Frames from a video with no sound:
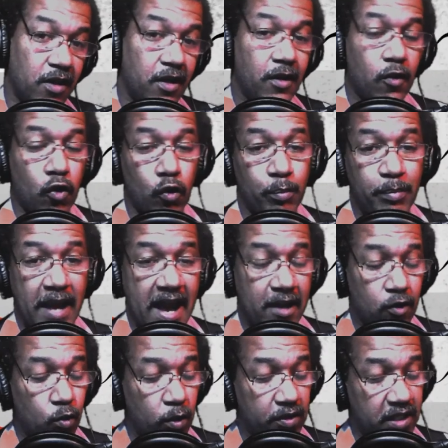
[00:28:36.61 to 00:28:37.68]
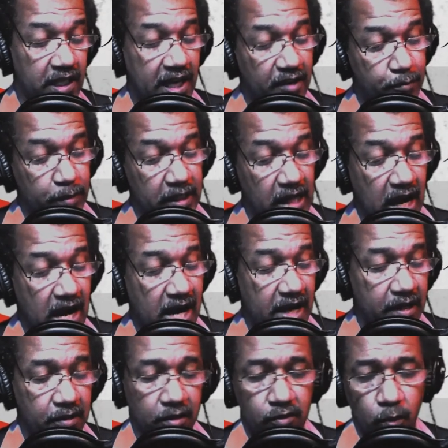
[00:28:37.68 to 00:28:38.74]
her battle with the FBI,
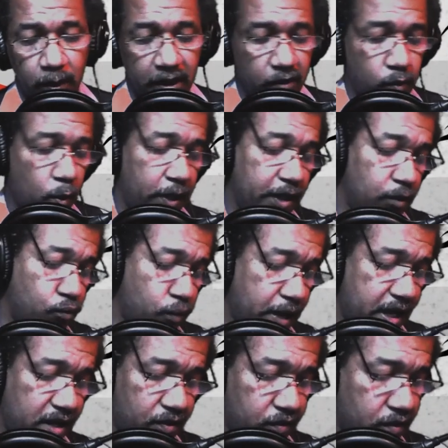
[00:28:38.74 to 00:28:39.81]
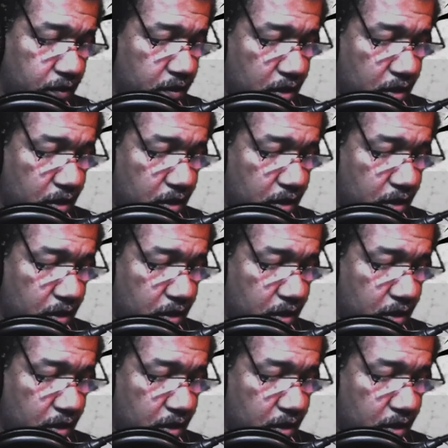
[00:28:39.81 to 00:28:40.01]
the 2020 race and